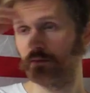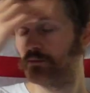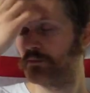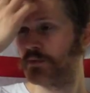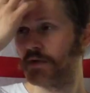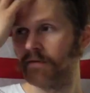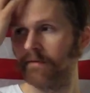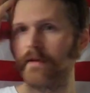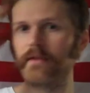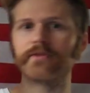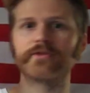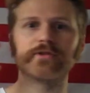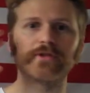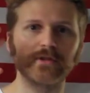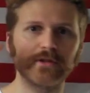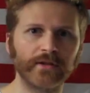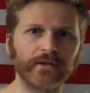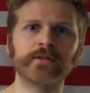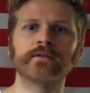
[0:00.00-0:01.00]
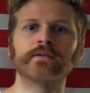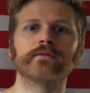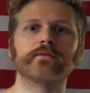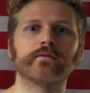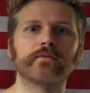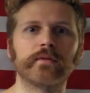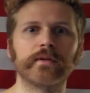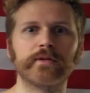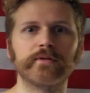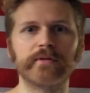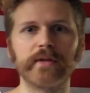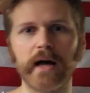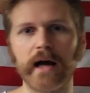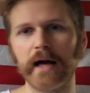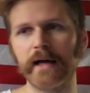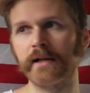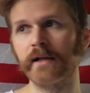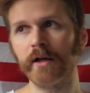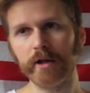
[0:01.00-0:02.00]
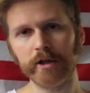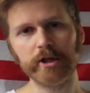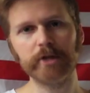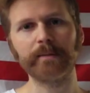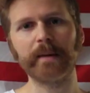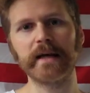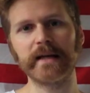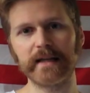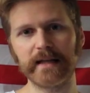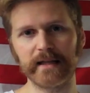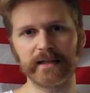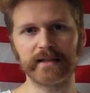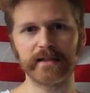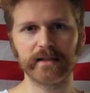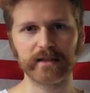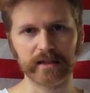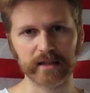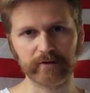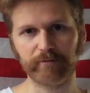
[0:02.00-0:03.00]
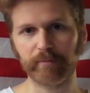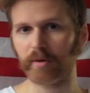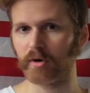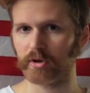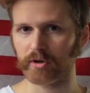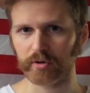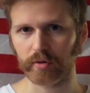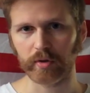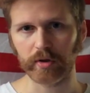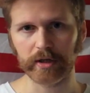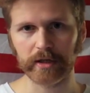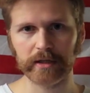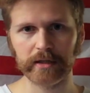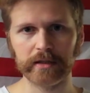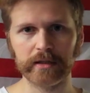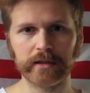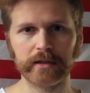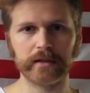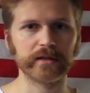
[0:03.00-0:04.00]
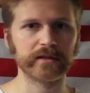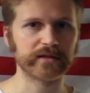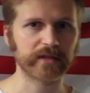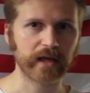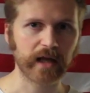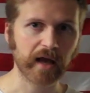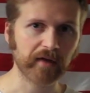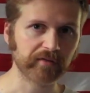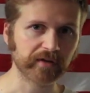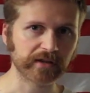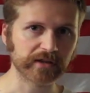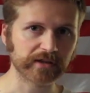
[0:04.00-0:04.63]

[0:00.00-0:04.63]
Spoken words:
eventually, when you die, you might get to leave purgatory instead of having to